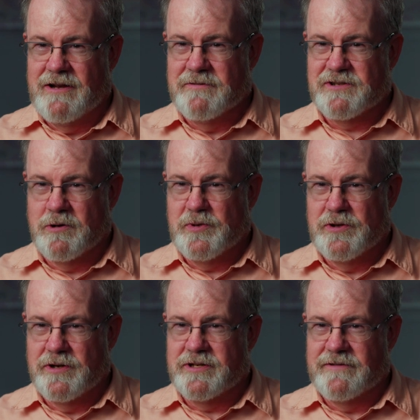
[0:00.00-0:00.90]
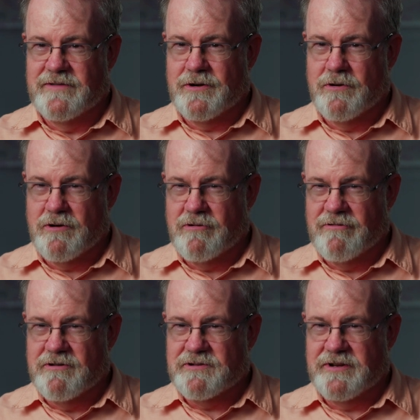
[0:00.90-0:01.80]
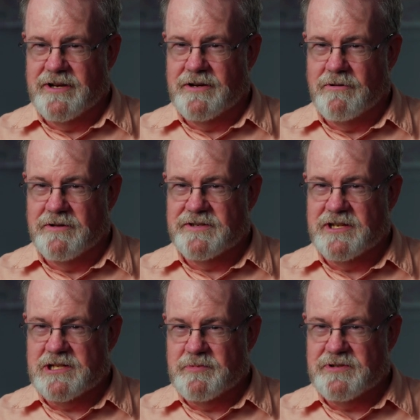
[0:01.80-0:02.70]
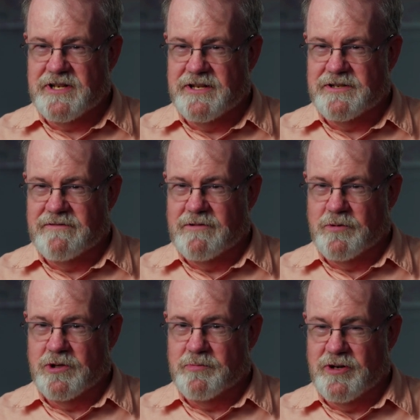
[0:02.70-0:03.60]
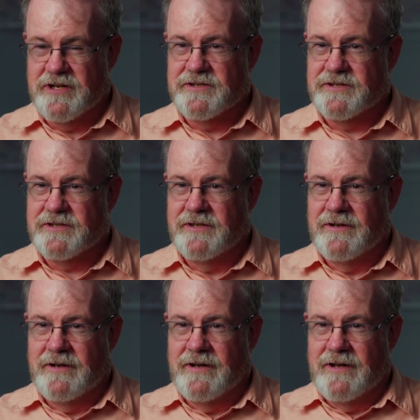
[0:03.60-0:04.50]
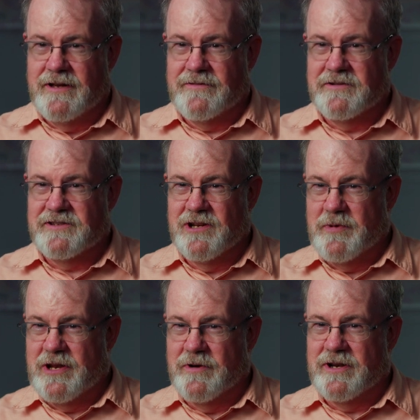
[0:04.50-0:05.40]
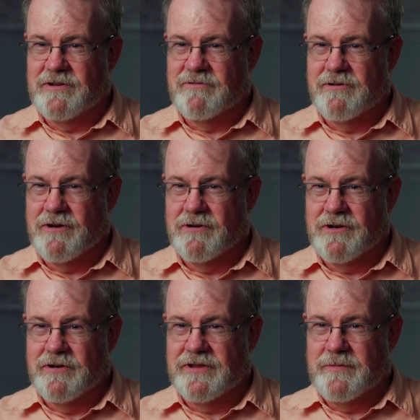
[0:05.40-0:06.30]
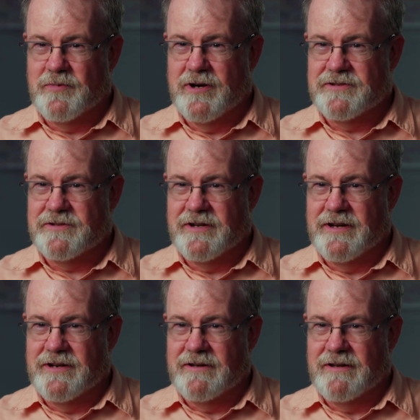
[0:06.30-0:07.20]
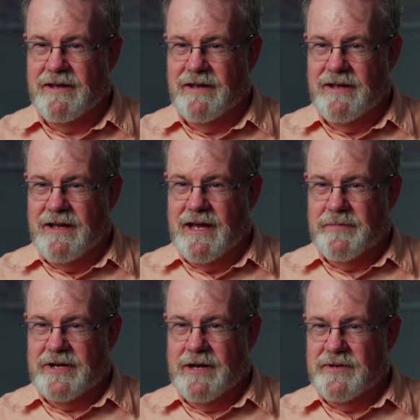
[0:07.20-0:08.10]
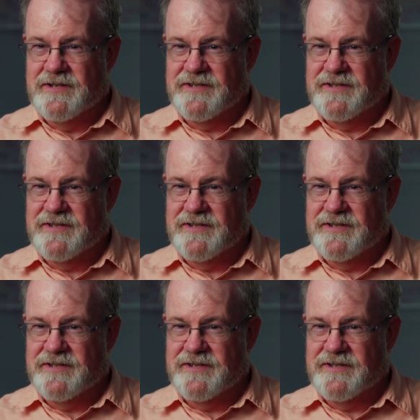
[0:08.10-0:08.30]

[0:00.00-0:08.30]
It was so punitive, the cocoa growers were getting only 6% of the world price. Of course, nobody wanted to grow cocoa at that price, so Ghana had become a